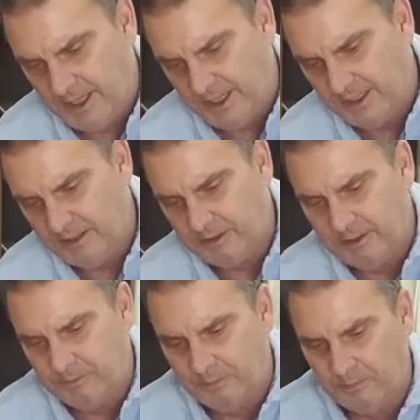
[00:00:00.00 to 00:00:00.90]
it,
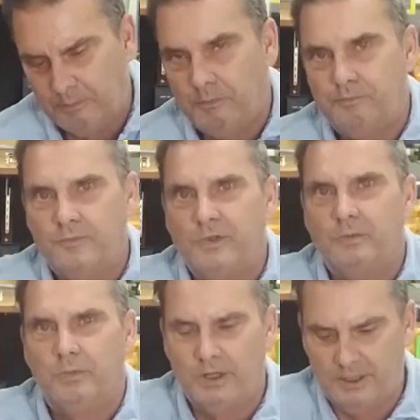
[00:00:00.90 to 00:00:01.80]
plugging the